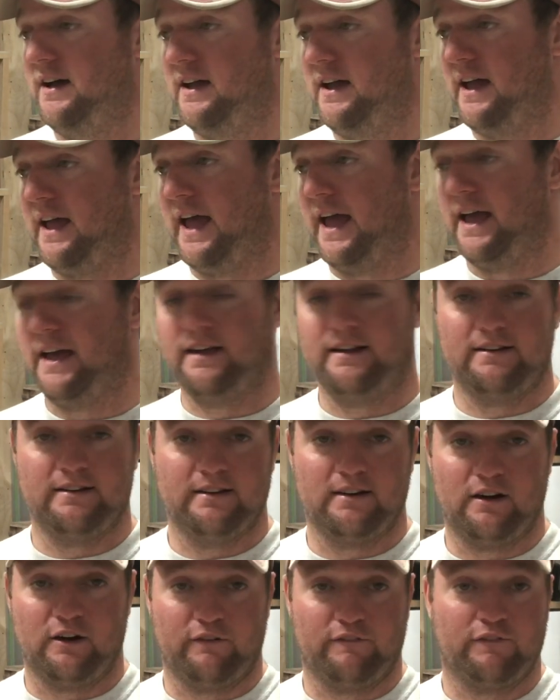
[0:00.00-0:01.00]
had
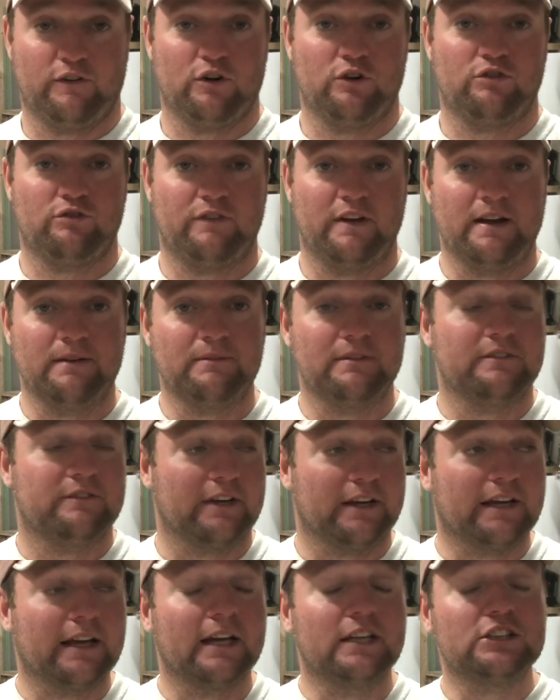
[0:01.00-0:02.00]
our first family
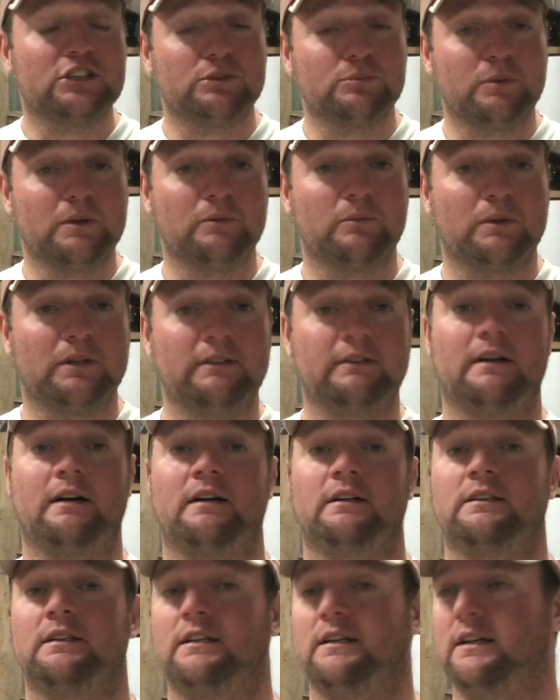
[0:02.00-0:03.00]
vacation we went
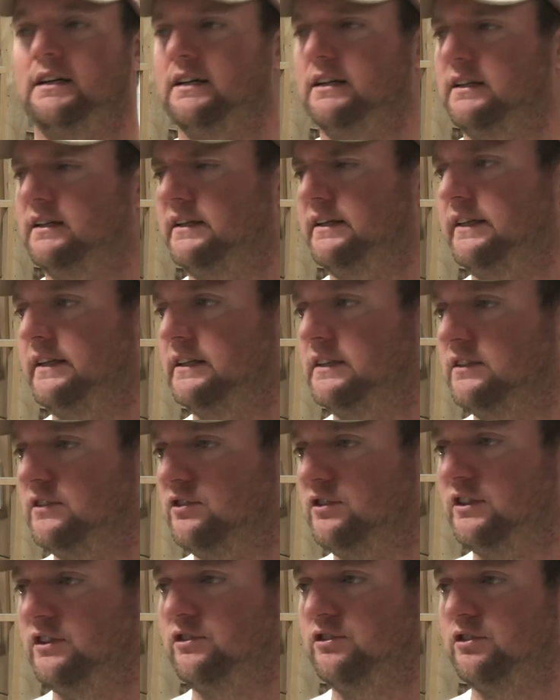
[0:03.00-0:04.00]
on, and
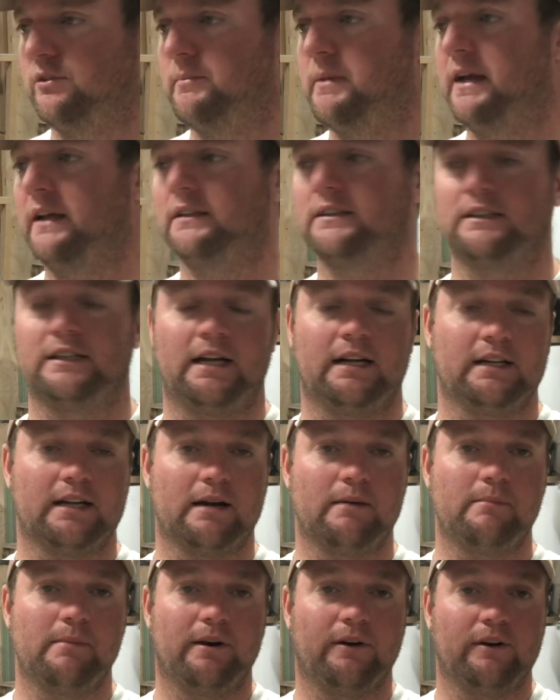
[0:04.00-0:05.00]
since Amanda and I
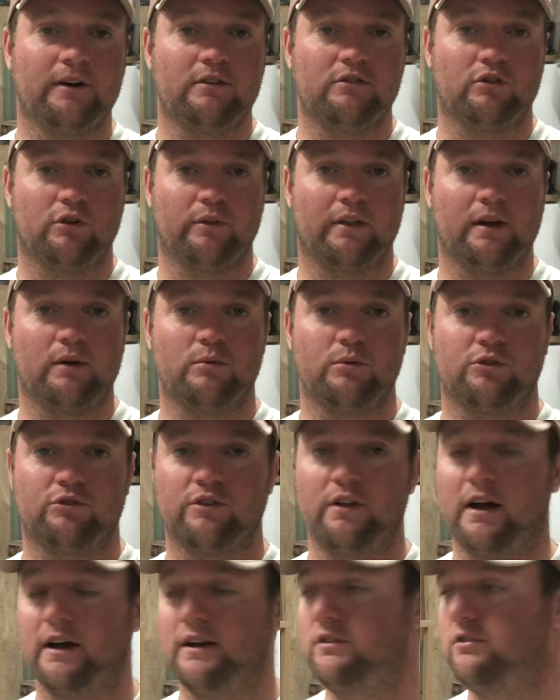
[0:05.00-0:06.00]
got married, so that was
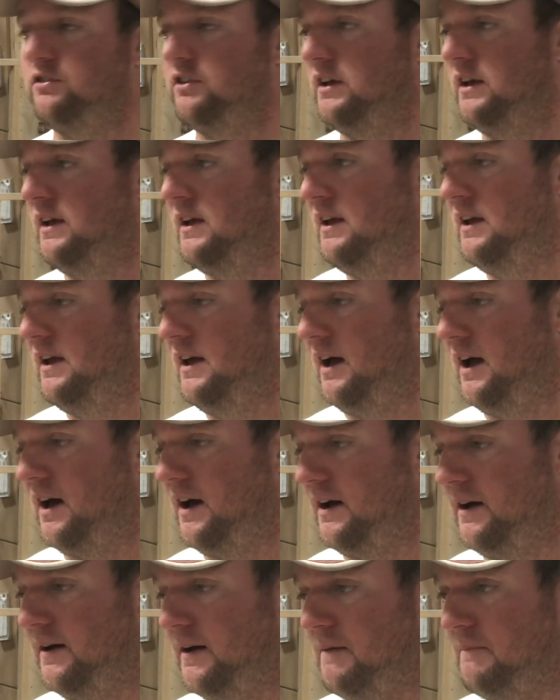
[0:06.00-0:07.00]
nice.
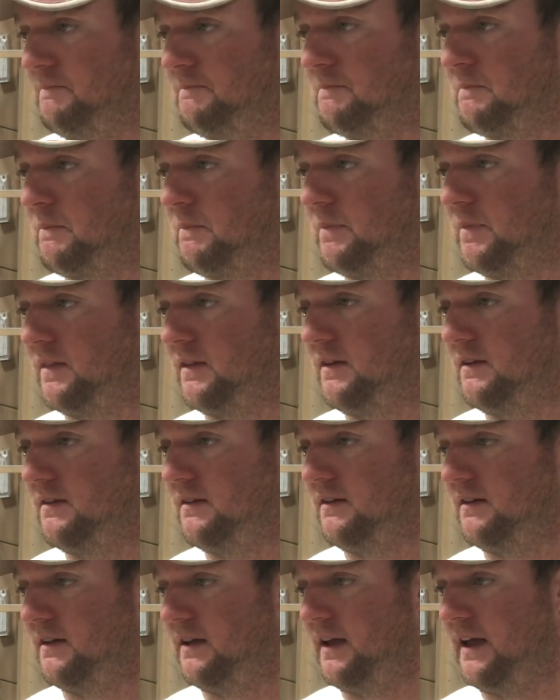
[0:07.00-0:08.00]
Um,
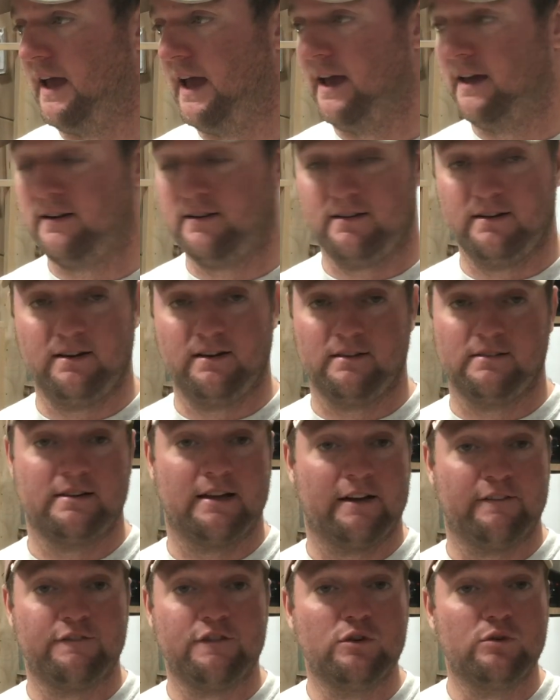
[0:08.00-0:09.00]
had a
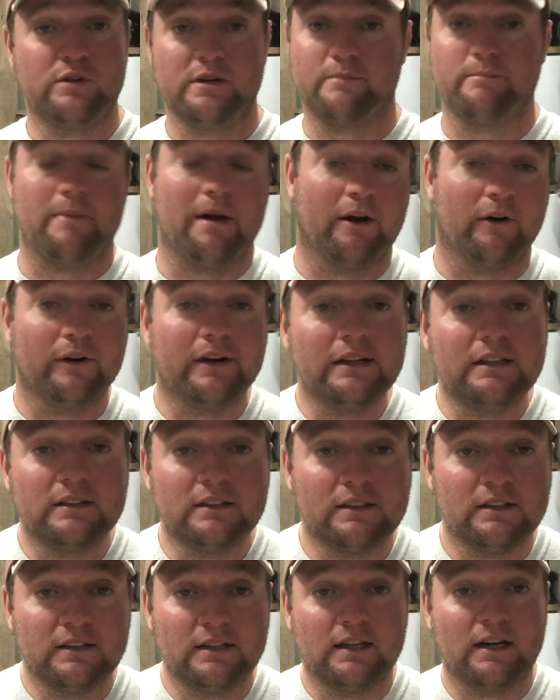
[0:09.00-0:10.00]
nephew get married.
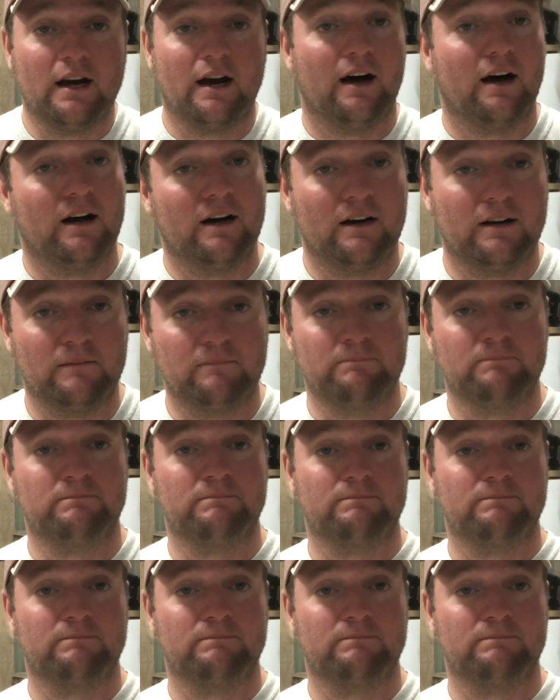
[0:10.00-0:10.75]
Um,